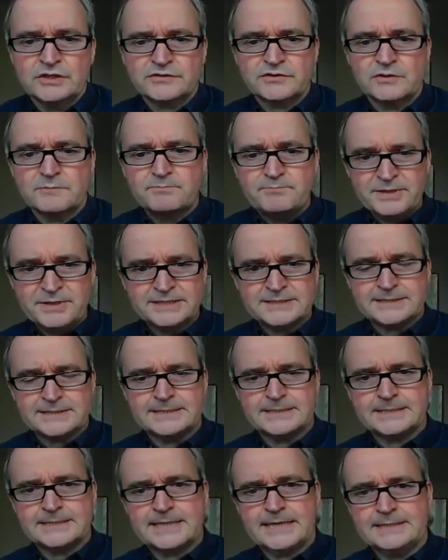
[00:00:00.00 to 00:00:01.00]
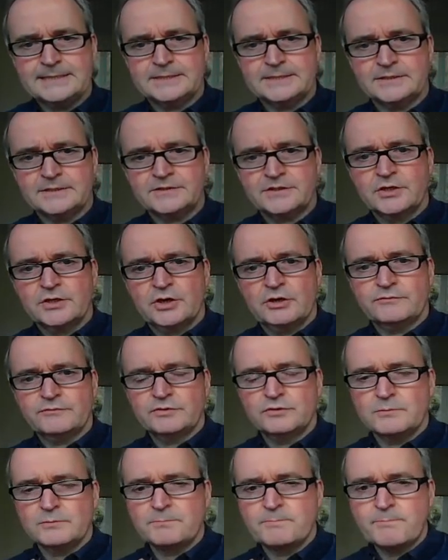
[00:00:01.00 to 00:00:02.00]
So the biggest indicators of
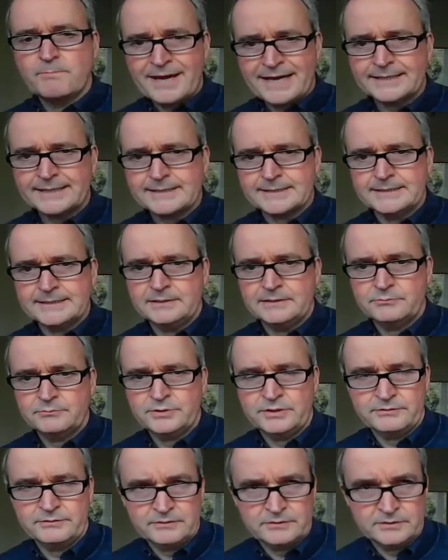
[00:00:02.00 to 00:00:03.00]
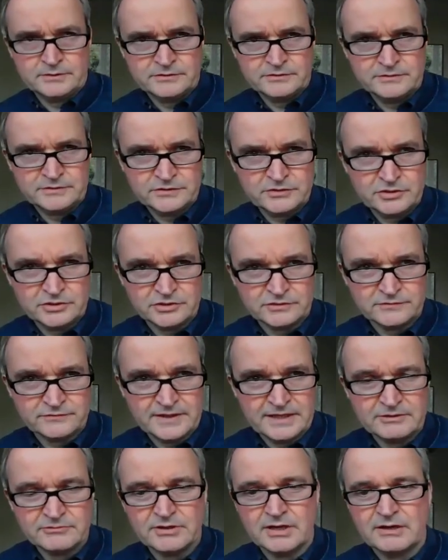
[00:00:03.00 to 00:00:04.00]
doing badly with the circuit
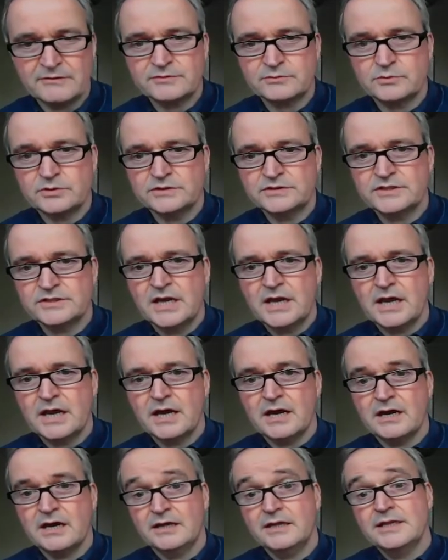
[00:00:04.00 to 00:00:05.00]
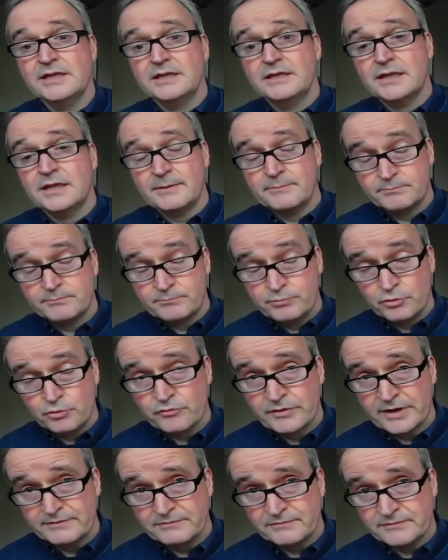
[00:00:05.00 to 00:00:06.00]
failure afterwards are
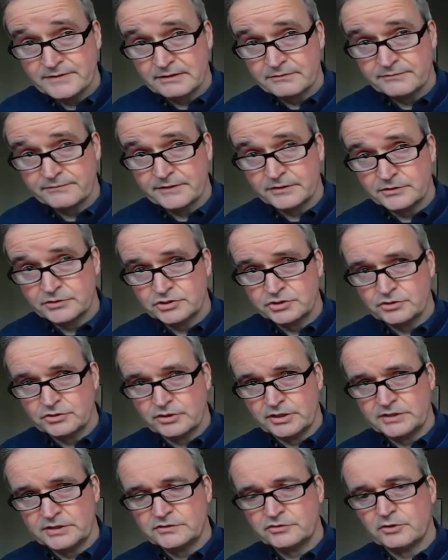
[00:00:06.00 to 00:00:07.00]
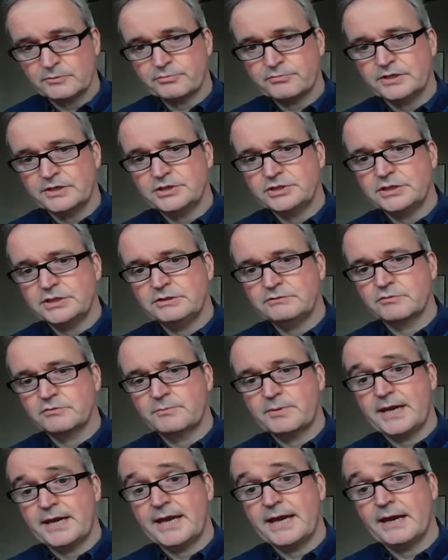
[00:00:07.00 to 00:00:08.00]
poor AV valve function going into the operation, needing
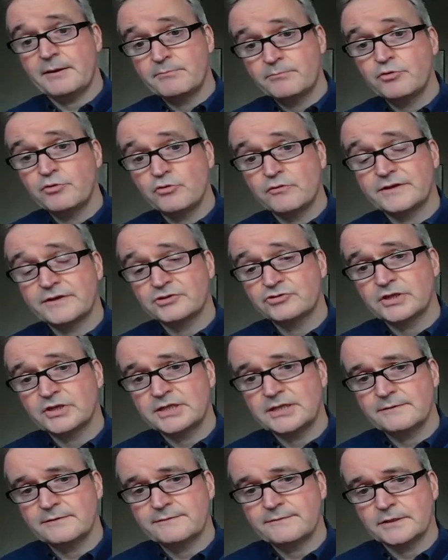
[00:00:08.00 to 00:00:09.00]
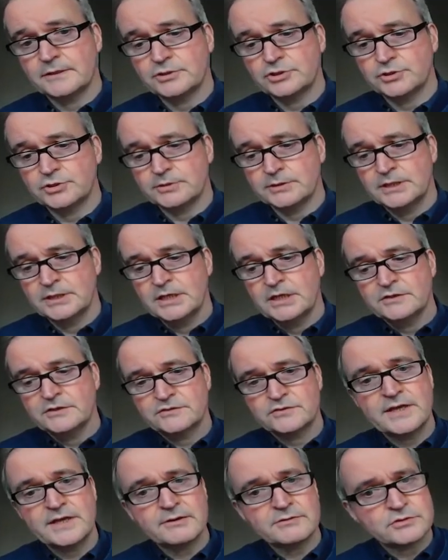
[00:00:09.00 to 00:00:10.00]
repair, and poor ventricular function.
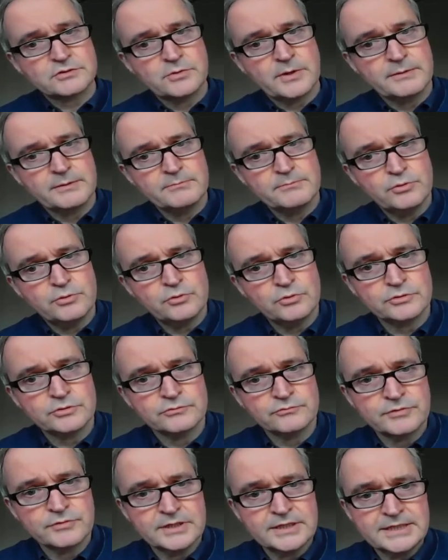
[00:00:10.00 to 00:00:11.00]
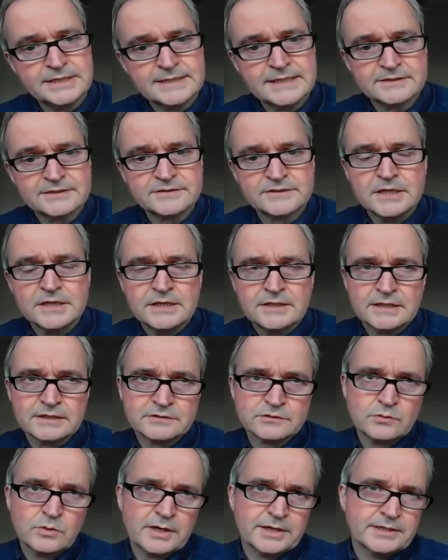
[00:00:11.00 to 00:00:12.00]
So that's quite important, really, and that's
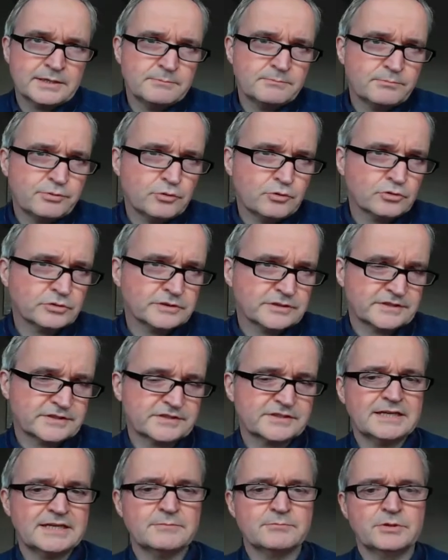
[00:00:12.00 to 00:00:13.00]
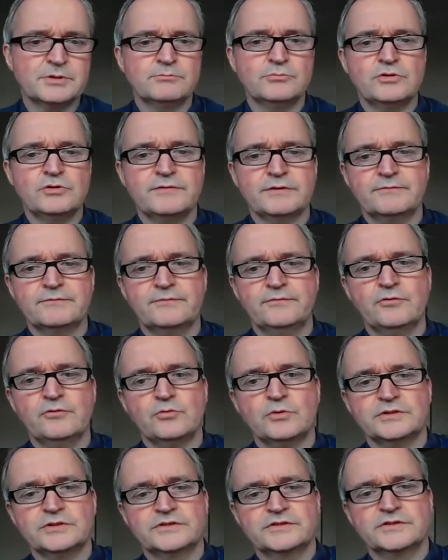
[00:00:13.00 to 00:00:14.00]
quite an important statement moving
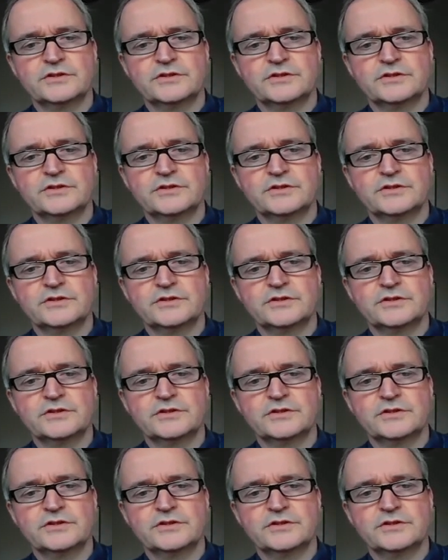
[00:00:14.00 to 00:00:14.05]
forward.